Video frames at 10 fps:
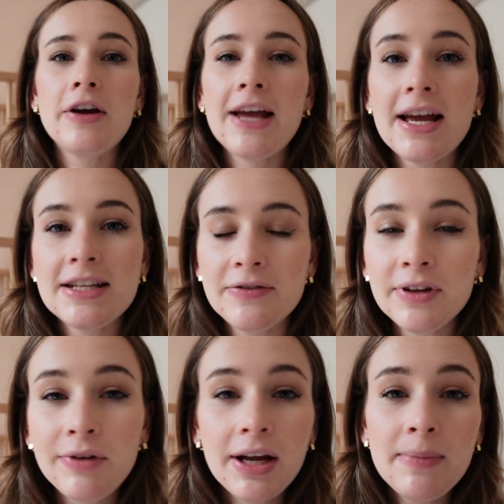Okay, I
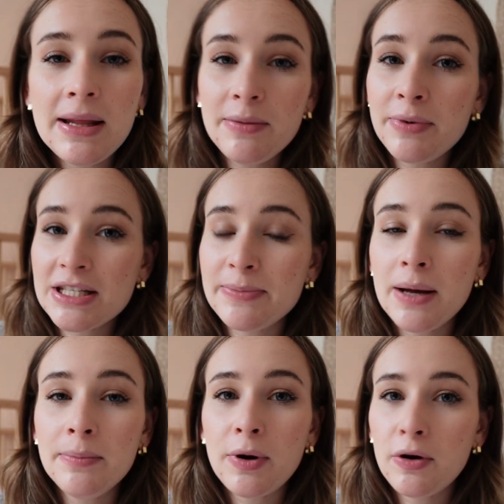definitely recommend the breast
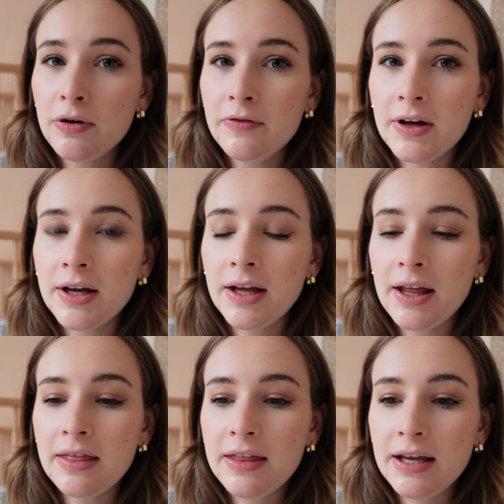pump over
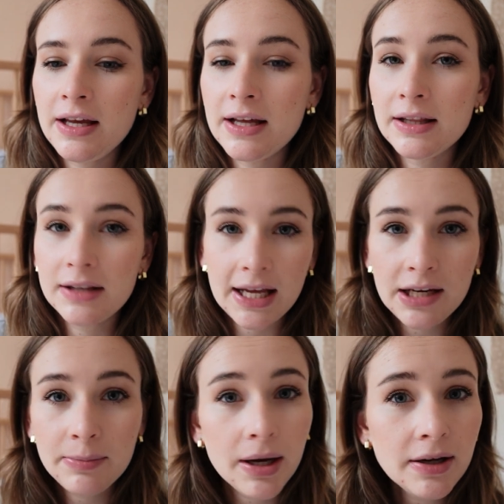the
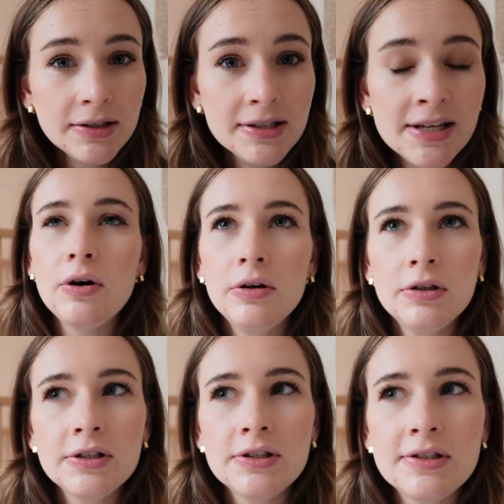ladybugs
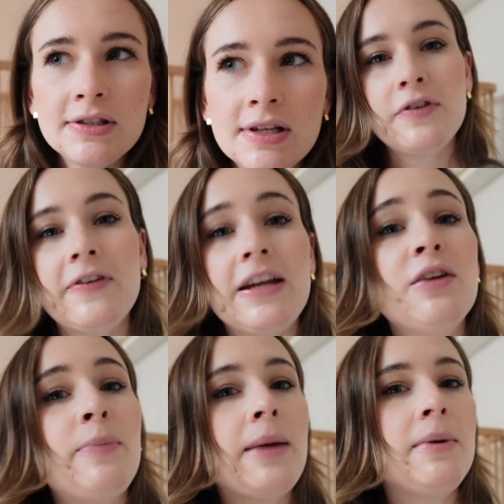because if you're feeding your
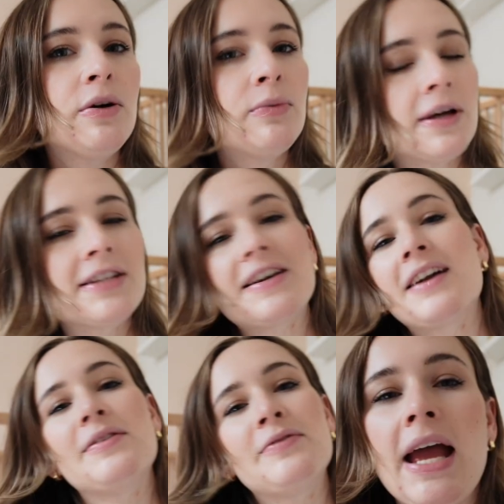baby on one side
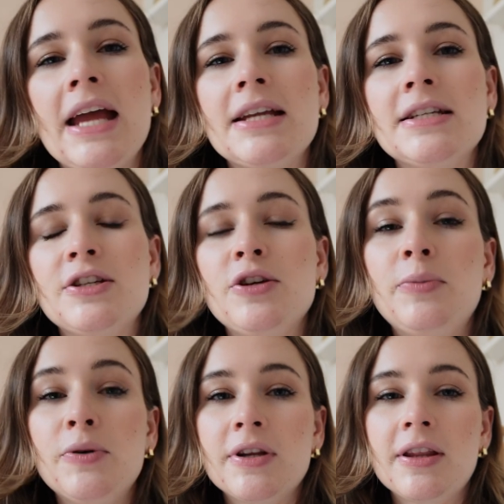of and you
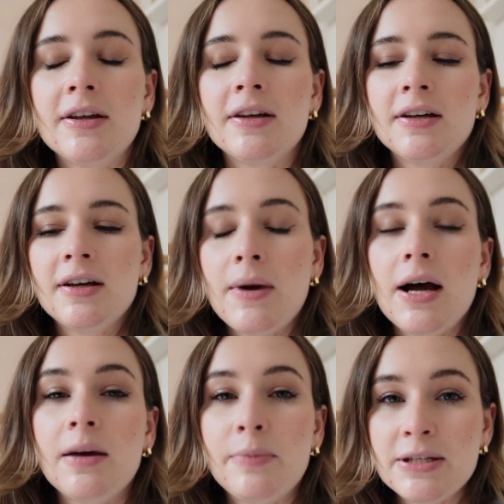put the
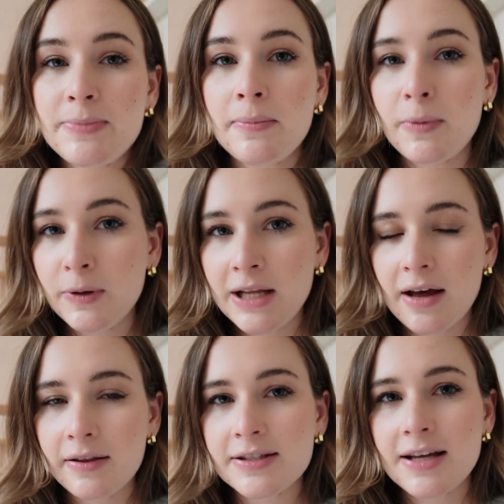Haka breast pump on the
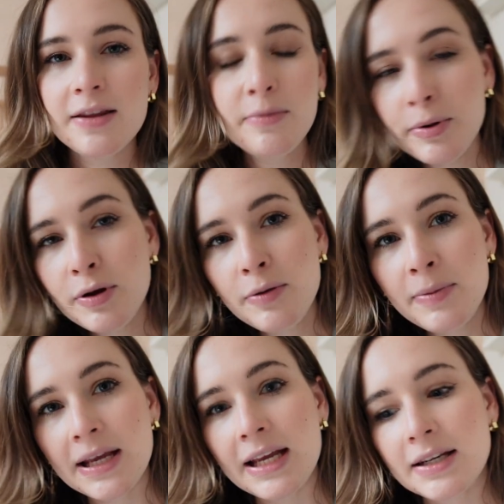other side of the boob,
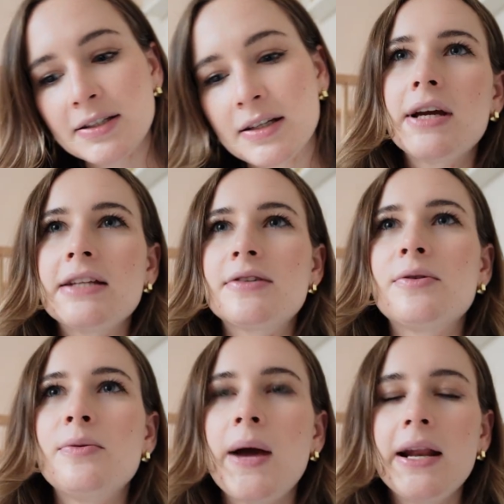it's a
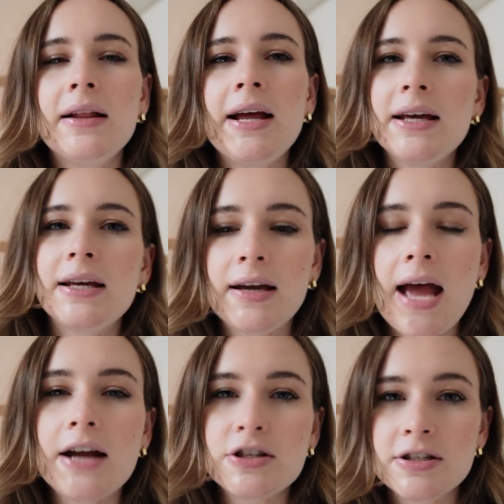good way to like
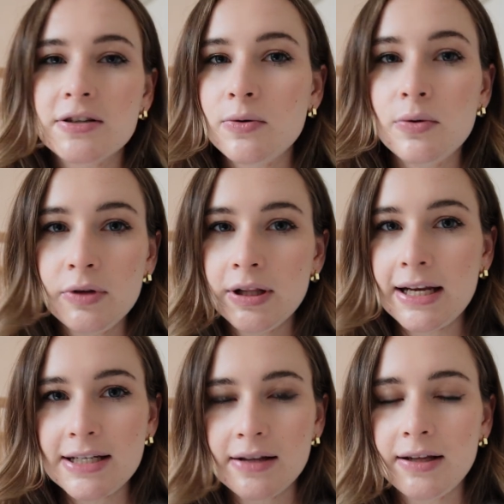catch all the
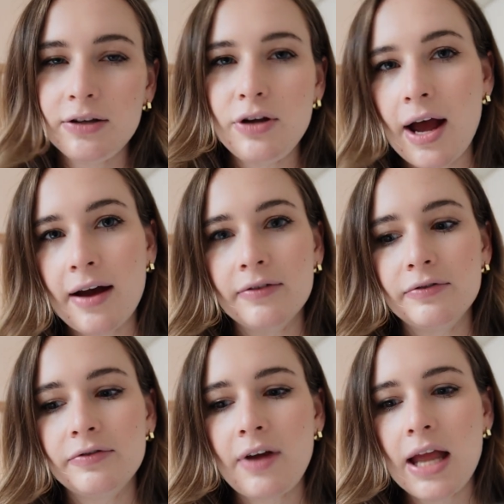letdown that you
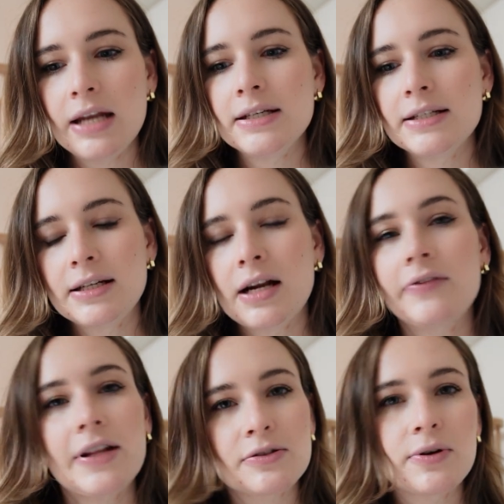have, and none of
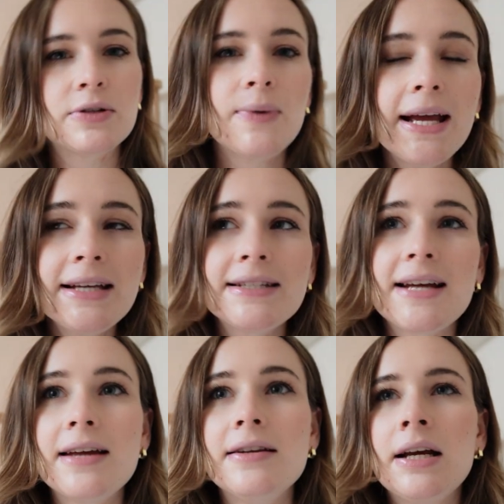that's going to waste,
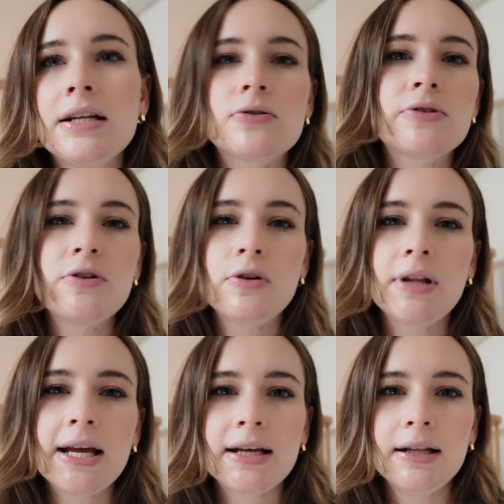and it's also not
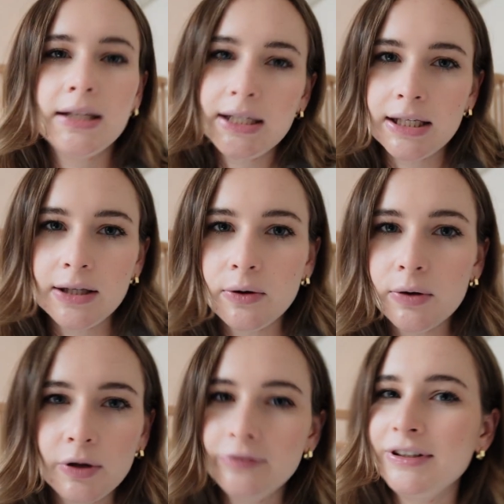like leaking
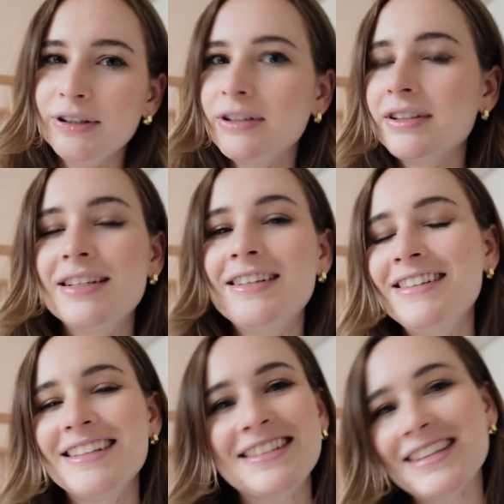all over you.
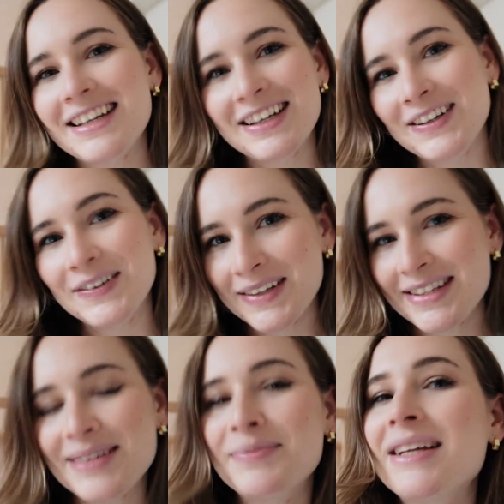It's like going
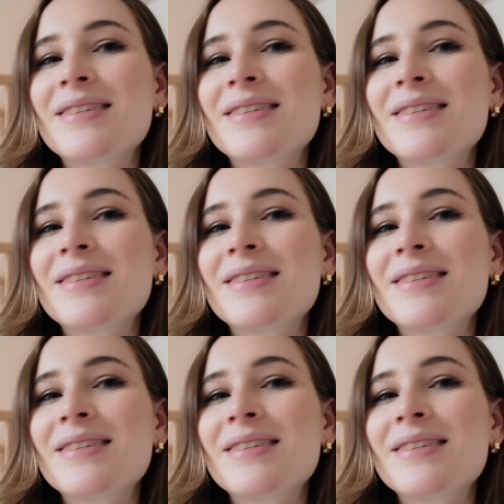somewhere.